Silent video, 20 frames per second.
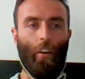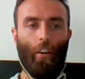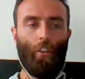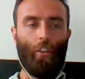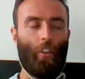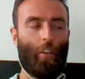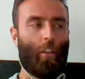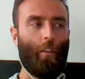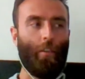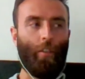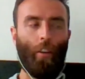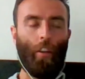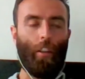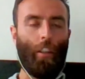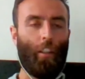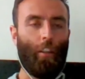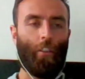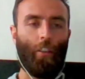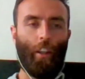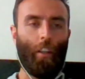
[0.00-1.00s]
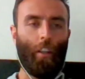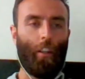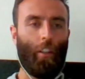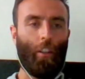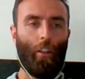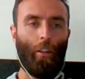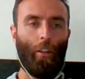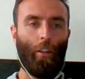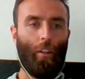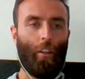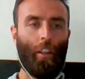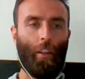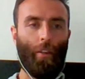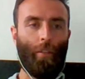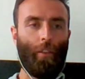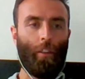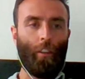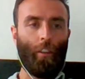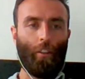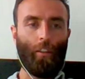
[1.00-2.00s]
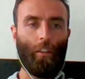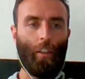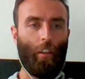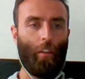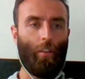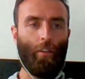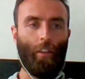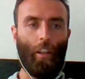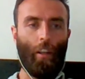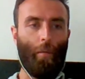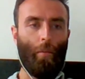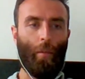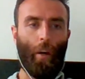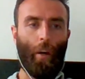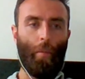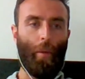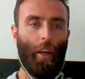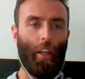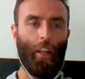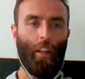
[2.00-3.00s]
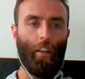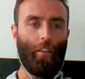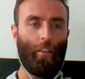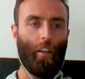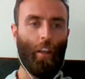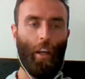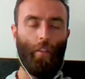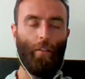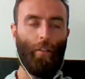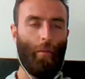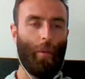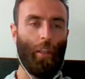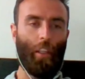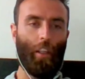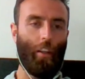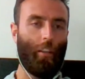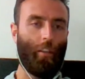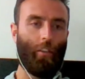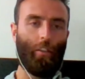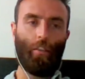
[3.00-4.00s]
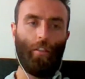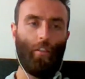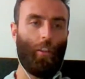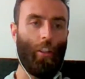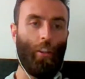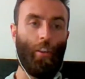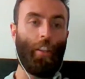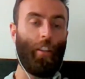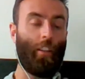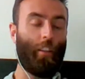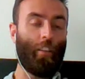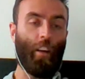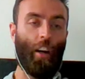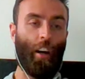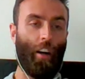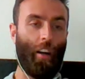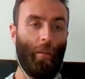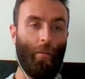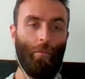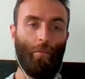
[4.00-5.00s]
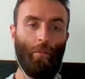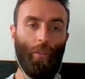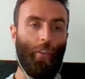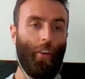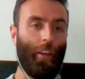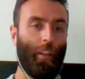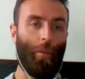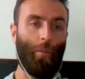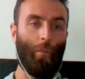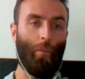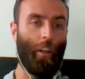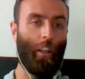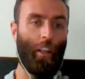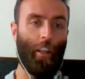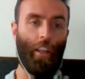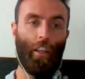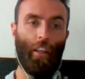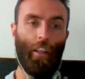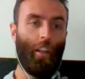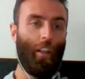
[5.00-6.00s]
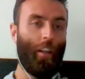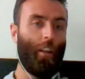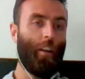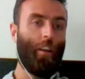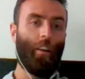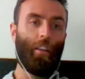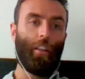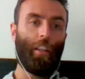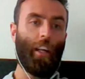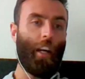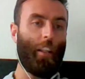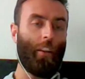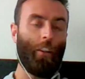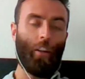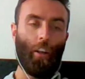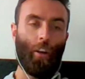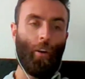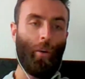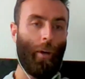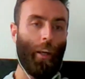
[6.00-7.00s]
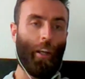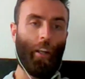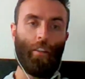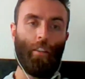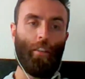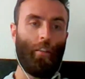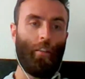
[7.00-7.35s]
just avoiding trying to do the difficult stuff that might make it safer, because they're in the time, they're in the money, get it done quick.